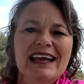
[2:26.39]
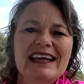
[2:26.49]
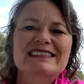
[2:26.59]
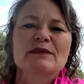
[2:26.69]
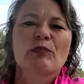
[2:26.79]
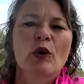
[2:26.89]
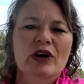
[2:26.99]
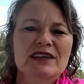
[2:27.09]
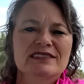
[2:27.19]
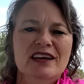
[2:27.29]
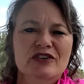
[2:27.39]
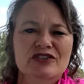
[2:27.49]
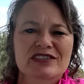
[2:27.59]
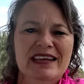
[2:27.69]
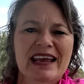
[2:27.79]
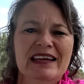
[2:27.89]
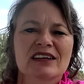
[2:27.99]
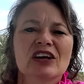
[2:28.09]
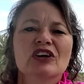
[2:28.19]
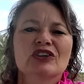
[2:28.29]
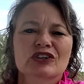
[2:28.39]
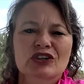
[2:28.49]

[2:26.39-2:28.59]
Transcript: It's important to understand your